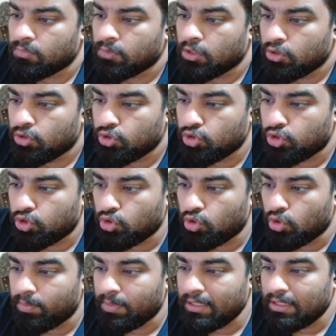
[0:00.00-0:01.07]
You should go
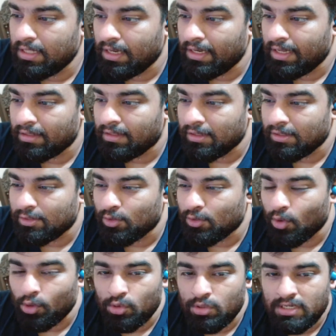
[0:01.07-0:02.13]
be there, Nathan. It's go
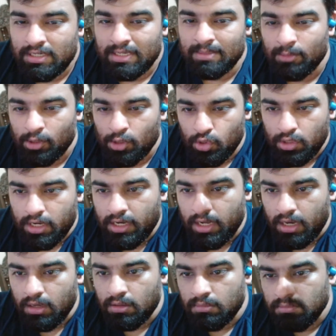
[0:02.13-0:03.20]
Lunan time. Lunan
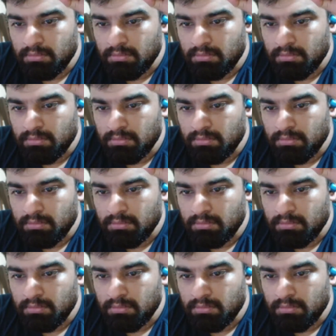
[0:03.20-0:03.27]
in.